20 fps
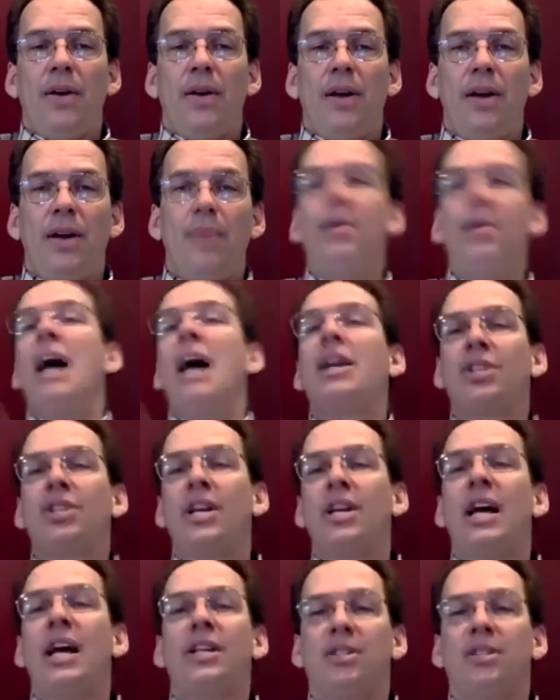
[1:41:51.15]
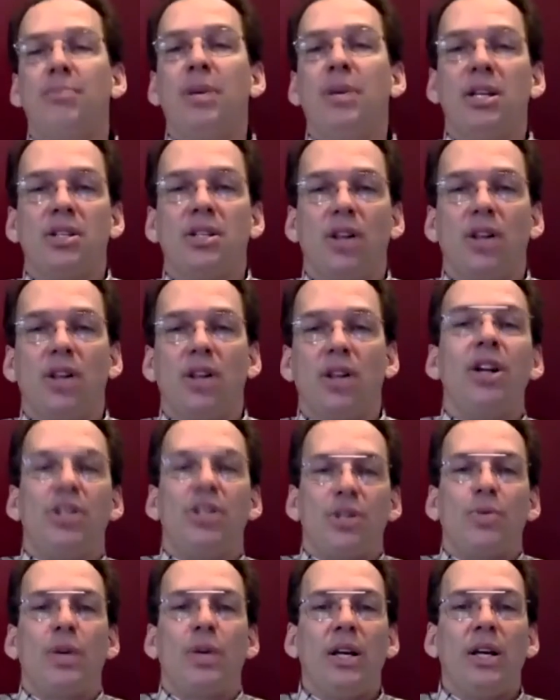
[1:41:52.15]
It actually has to be as large
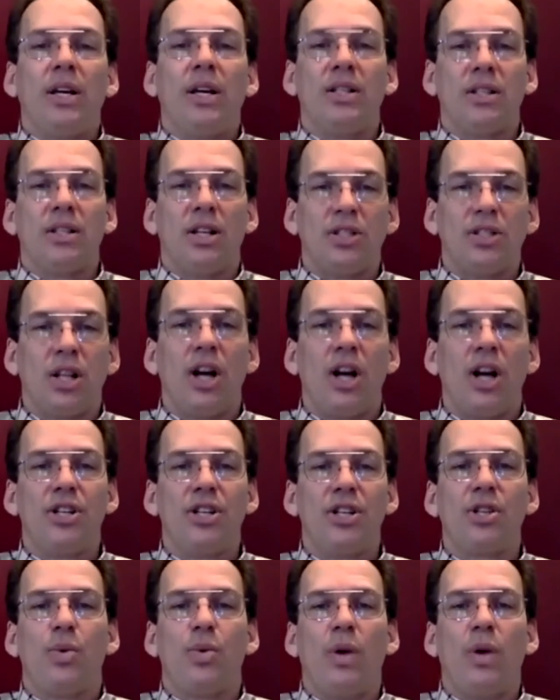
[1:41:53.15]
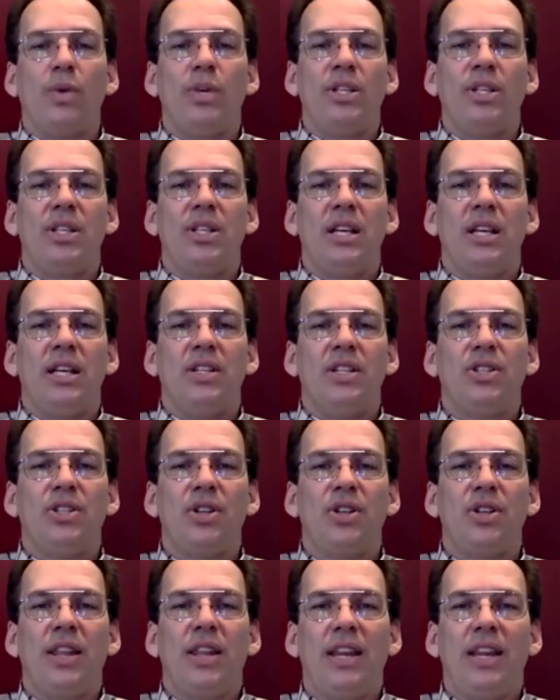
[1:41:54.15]
as the one we see. And
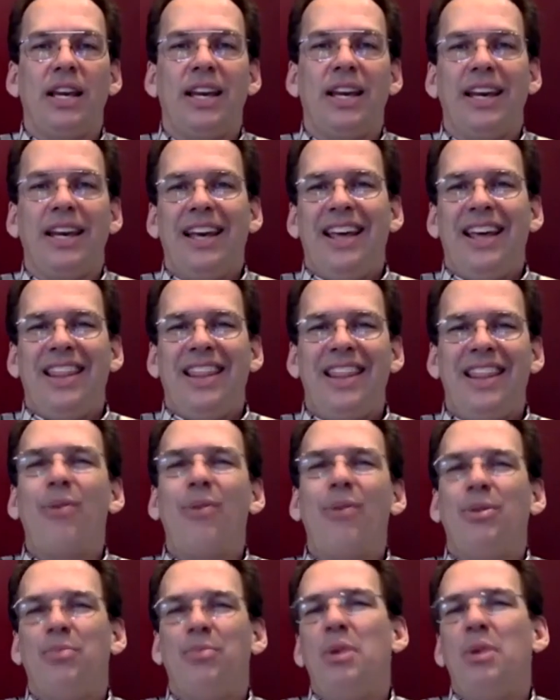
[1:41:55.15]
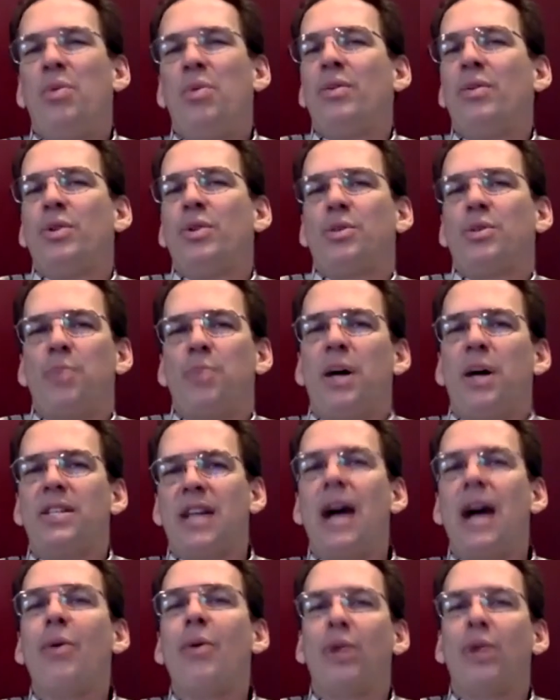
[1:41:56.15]
so I think that would be one response
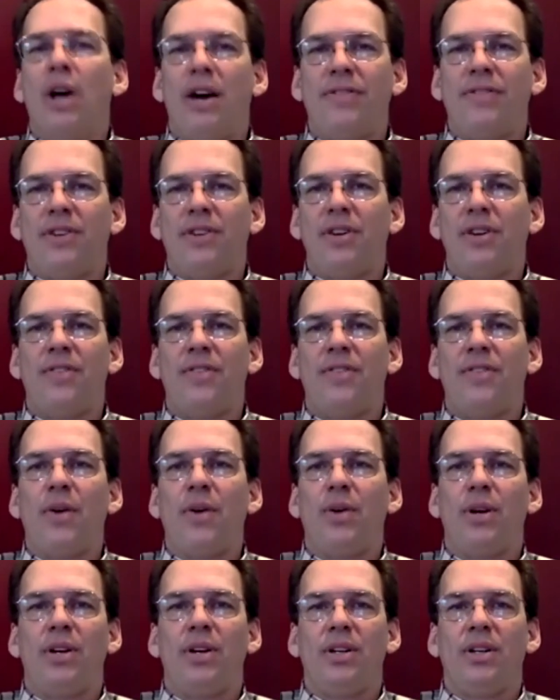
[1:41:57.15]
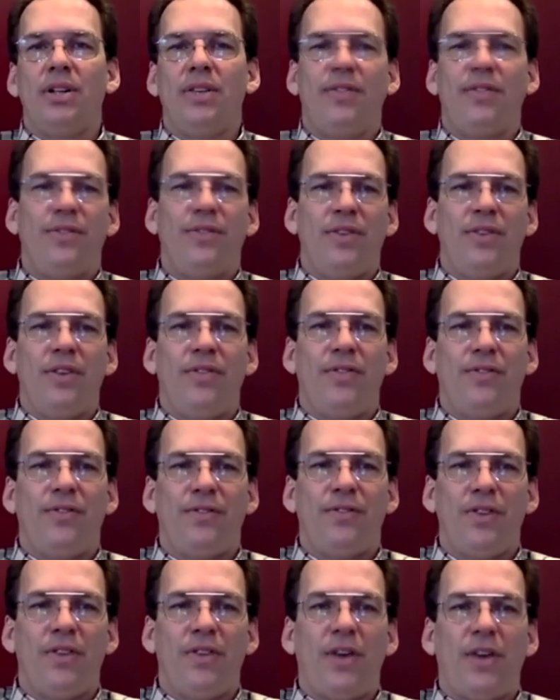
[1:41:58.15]
I would offer if I were
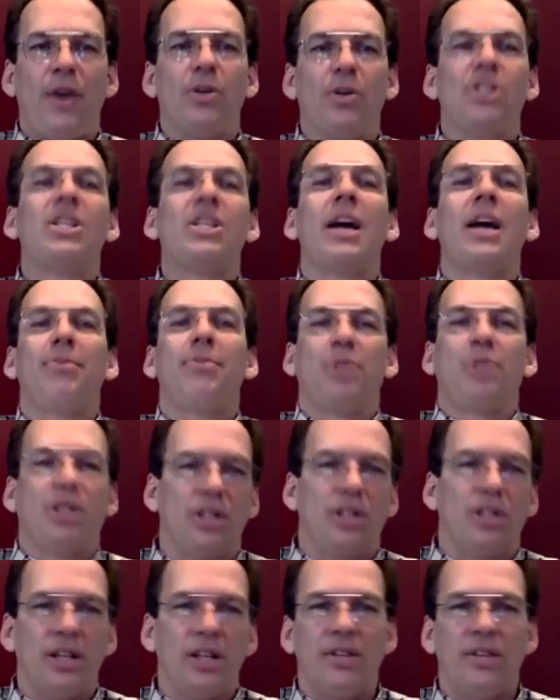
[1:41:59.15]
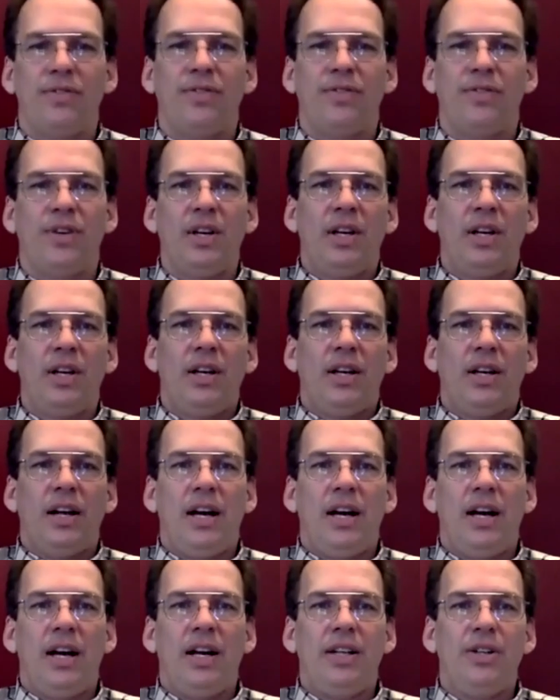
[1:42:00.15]
skeptical of
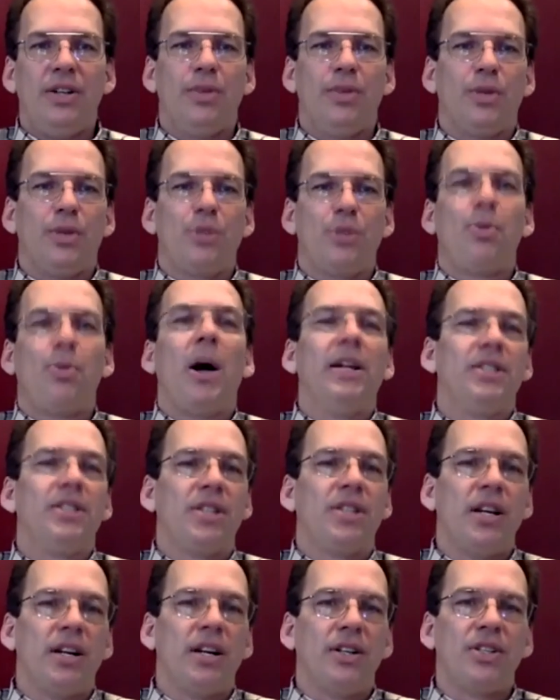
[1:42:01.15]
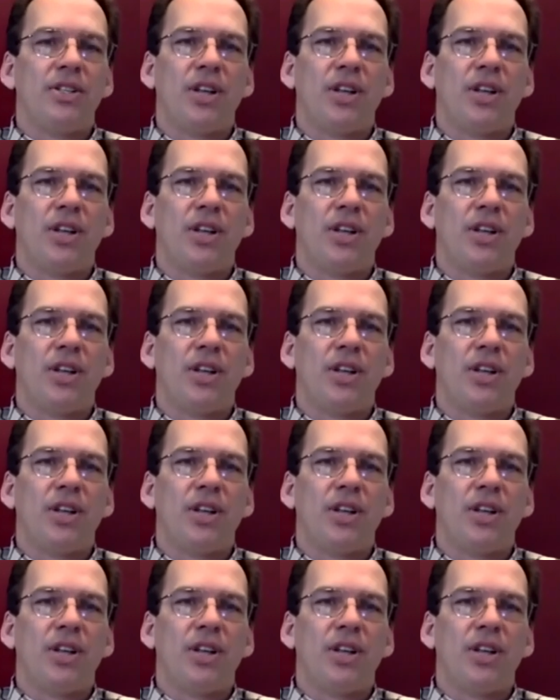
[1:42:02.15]
your response there.